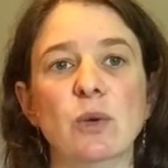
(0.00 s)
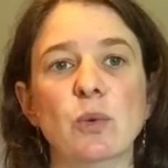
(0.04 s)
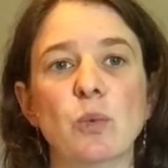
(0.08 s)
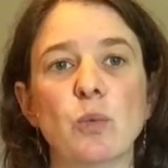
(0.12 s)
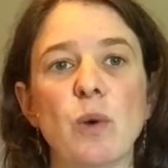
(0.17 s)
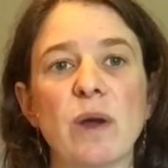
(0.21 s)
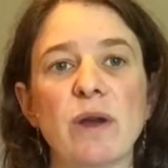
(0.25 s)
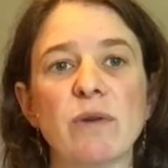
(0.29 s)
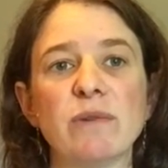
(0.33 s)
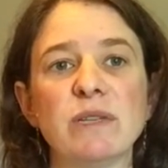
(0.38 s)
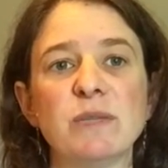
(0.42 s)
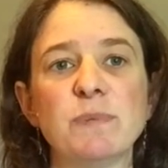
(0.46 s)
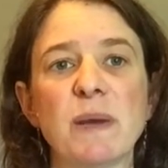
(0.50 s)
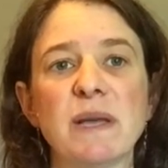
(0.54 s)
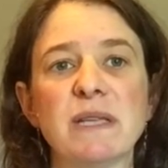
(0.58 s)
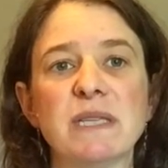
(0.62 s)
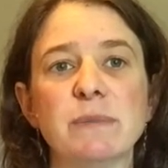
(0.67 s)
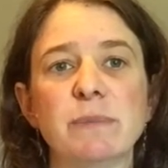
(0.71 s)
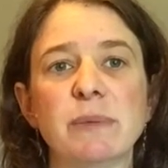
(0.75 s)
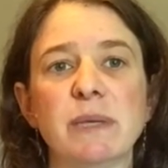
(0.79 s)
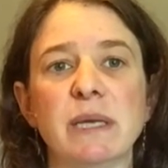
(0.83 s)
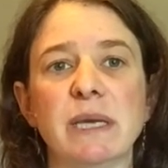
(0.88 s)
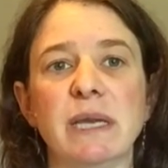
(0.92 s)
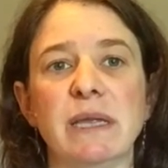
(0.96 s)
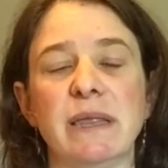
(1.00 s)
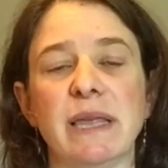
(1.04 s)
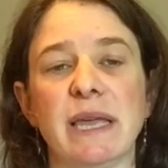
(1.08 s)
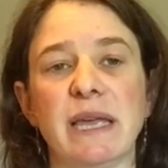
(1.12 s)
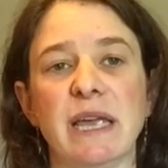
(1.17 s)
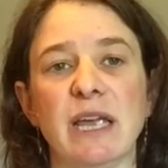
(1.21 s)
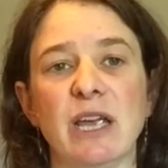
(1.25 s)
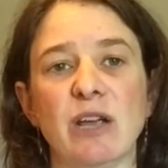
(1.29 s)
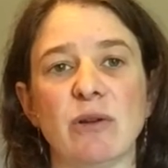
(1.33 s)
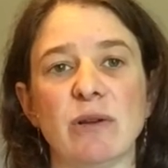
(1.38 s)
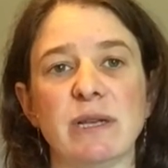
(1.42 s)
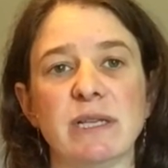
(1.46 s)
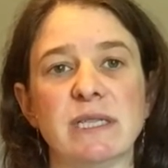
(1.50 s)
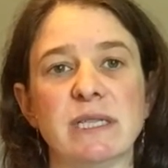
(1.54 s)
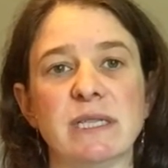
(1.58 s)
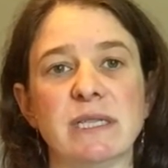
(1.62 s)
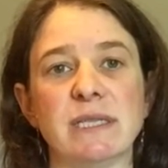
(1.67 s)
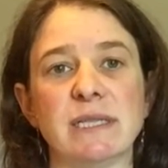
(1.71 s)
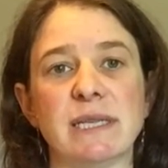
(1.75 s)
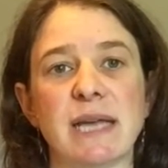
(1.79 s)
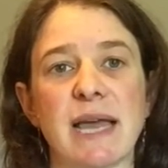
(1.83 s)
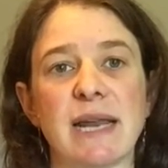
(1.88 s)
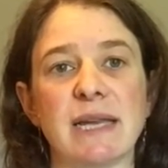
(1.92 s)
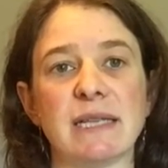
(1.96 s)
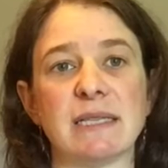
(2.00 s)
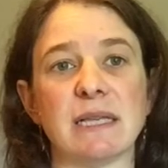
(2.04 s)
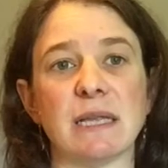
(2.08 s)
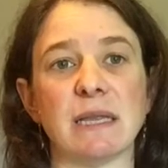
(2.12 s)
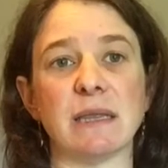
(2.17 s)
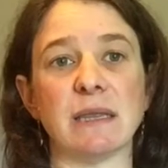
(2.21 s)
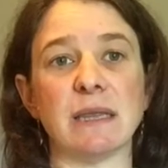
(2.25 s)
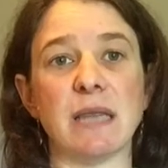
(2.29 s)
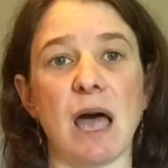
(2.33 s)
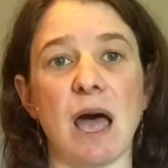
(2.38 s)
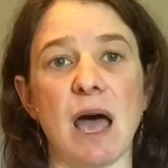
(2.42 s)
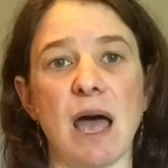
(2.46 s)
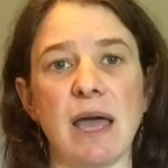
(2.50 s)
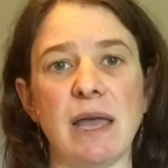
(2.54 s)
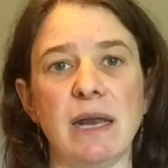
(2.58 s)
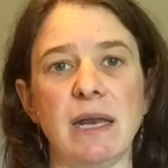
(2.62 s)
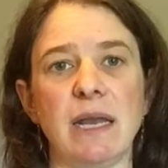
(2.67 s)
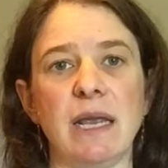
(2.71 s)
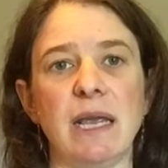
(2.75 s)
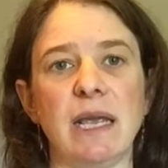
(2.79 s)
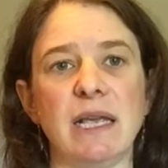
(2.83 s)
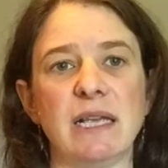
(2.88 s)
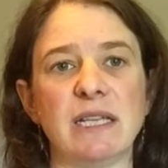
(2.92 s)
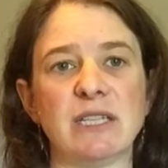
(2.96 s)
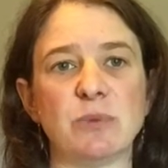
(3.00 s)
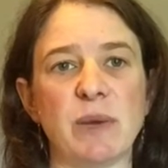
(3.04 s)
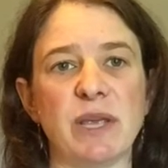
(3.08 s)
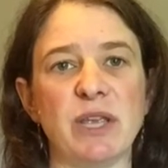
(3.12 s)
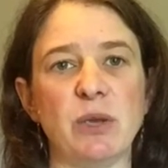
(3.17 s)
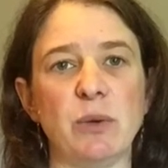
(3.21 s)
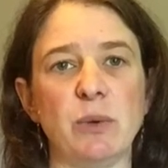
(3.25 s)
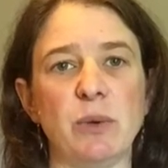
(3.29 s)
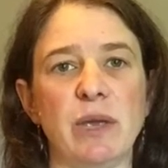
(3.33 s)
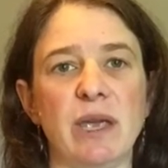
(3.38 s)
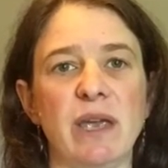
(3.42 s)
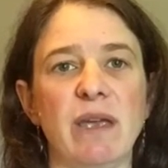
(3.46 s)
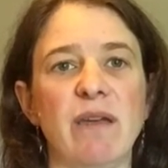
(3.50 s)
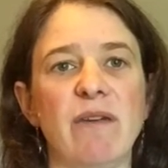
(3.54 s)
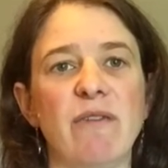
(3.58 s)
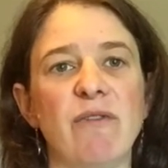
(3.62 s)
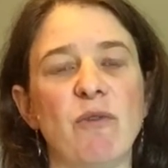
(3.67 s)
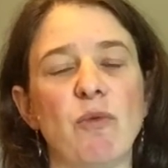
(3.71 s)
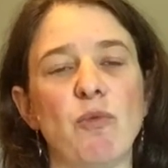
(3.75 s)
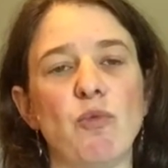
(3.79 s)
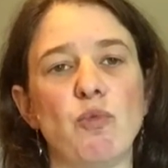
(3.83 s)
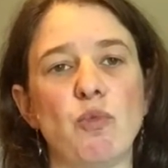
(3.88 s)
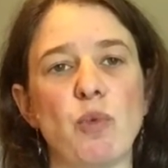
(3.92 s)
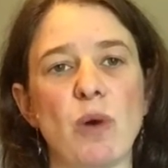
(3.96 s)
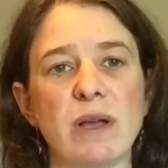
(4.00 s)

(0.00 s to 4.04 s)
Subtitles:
One responsibility that increases status a lot is when you give